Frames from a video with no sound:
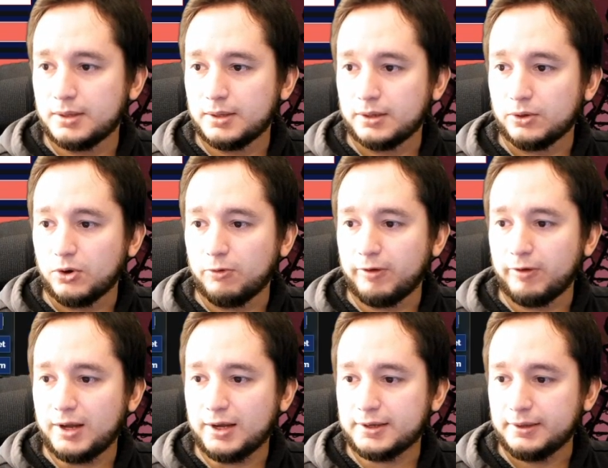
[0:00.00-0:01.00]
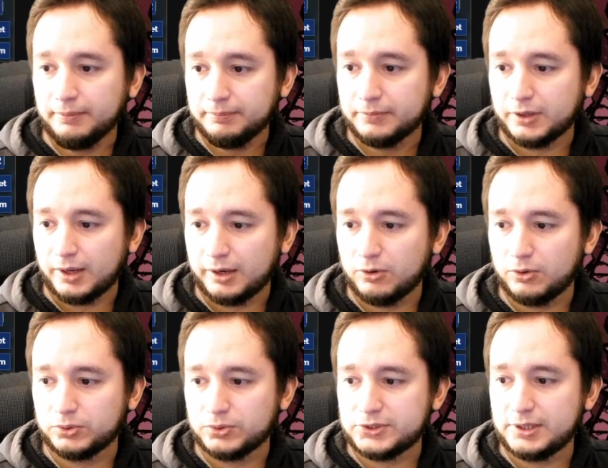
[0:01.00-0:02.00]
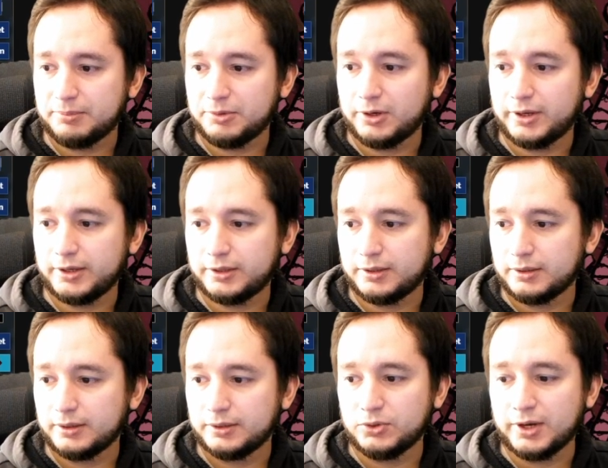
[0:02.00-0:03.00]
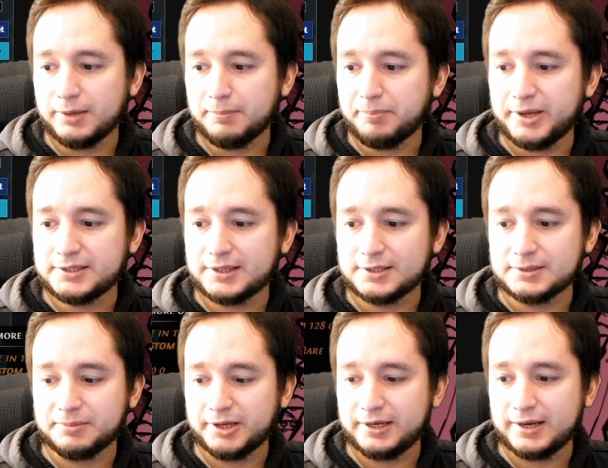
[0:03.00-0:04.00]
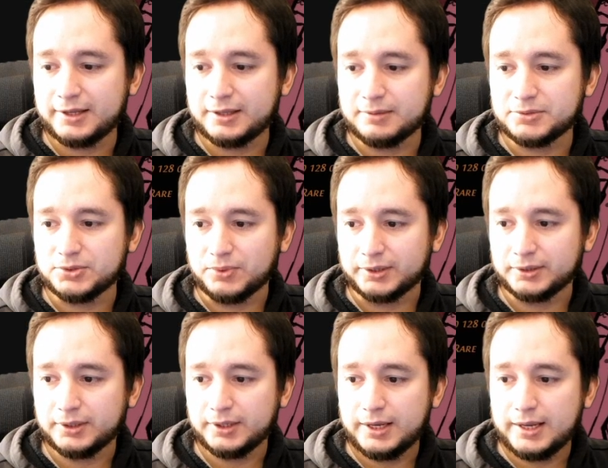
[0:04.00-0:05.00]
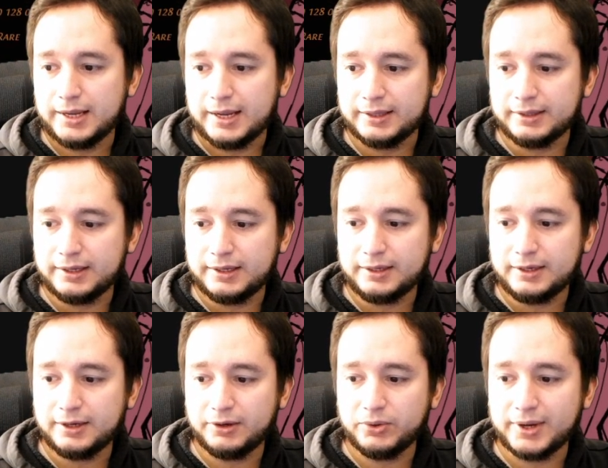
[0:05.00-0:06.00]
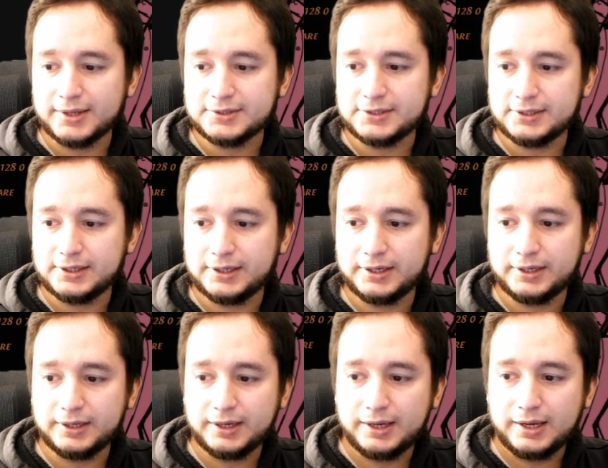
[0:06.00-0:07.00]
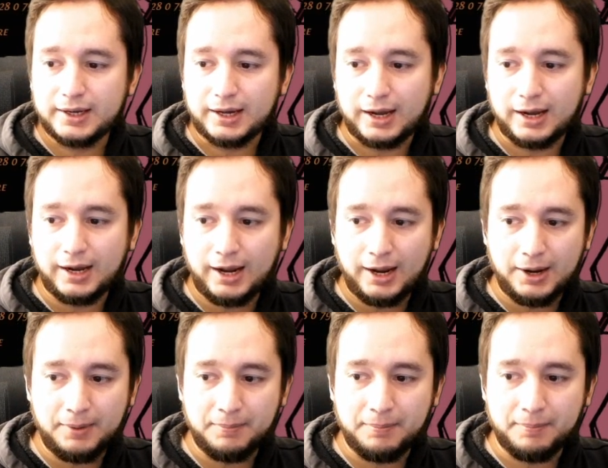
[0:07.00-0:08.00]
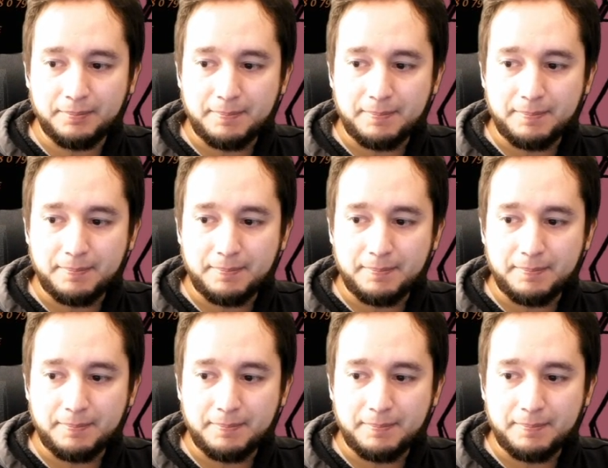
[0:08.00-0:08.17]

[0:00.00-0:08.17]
go back, I go to Simulate. You can paste as many items you want. And then here you can see that